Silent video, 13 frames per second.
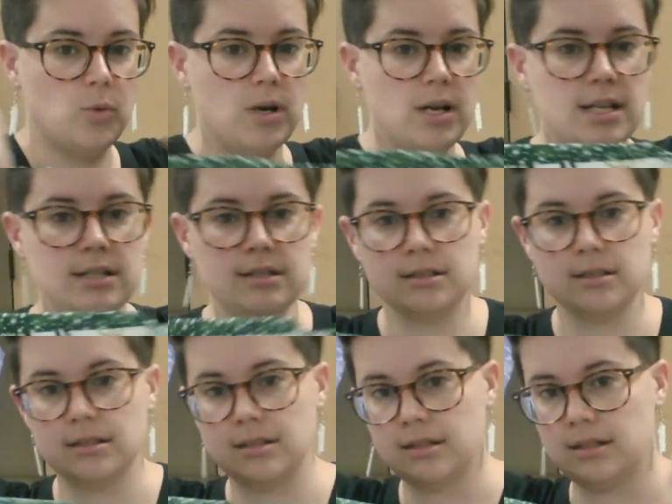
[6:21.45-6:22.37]
1,
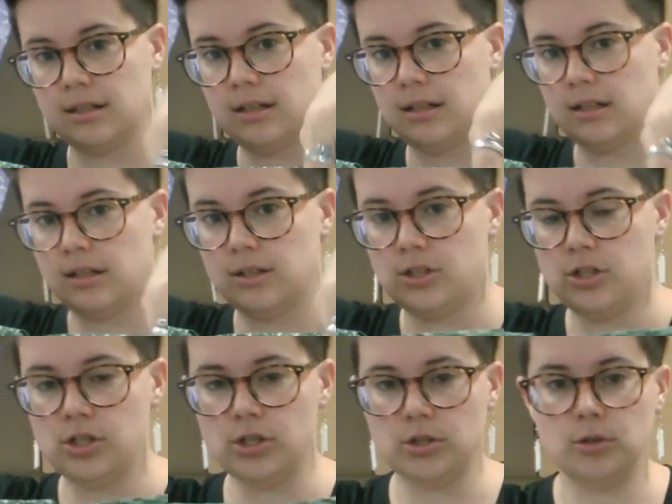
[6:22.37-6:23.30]

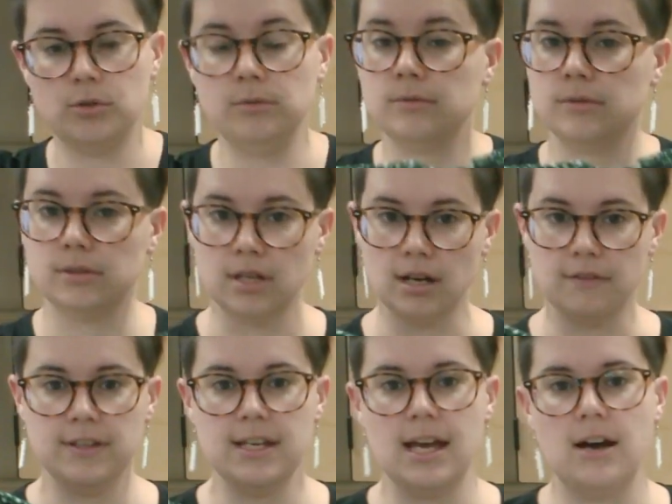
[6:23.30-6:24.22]
2 of
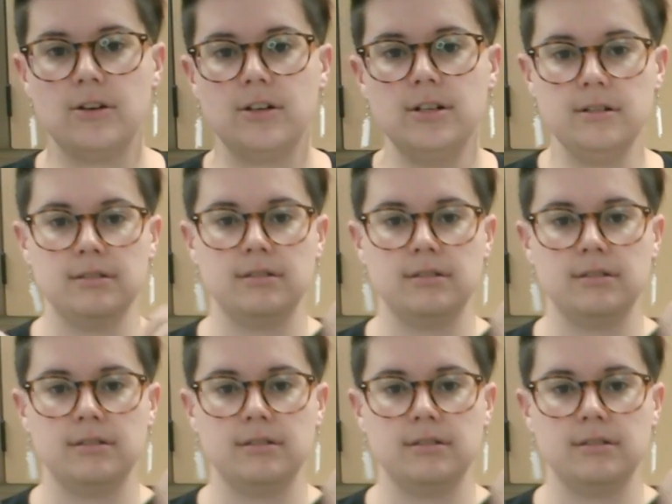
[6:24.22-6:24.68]
the outer,